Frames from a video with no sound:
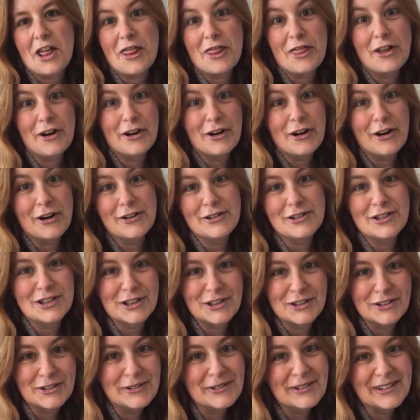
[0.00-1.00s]
the
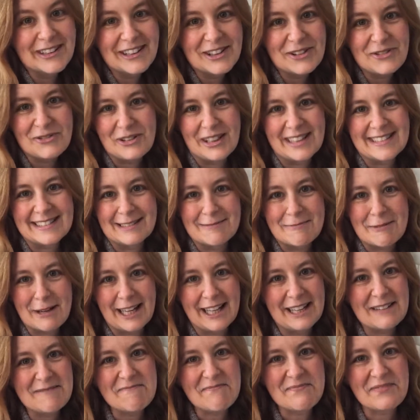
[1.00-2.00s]
go-to
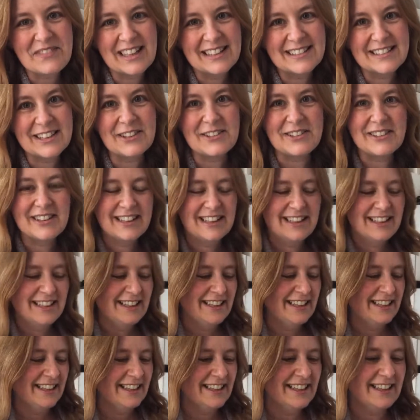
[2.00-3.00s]
recipe. So
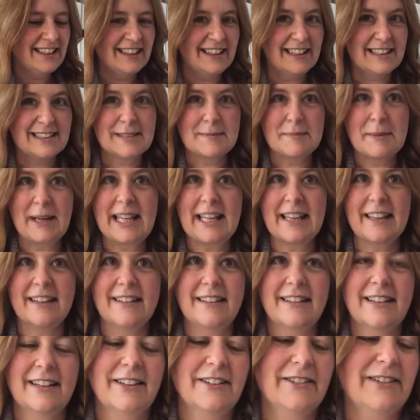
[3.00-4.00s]
let's make it.
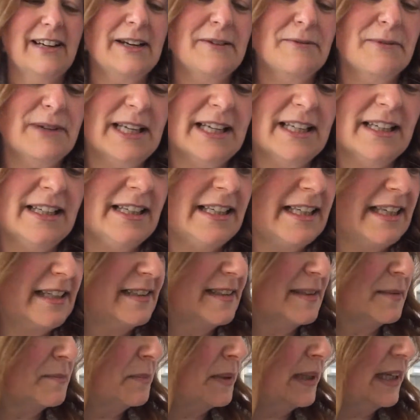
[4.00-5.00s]
All right, we're going to need
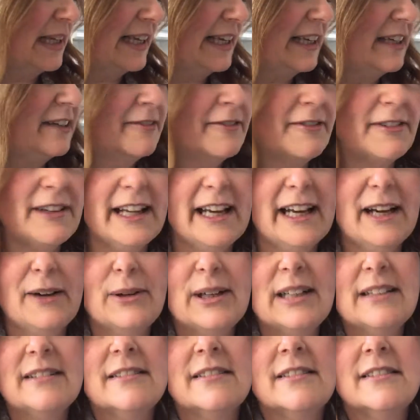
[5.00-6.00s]
some plain
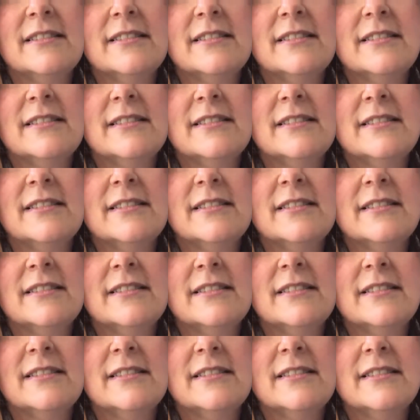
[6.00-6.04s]
flour.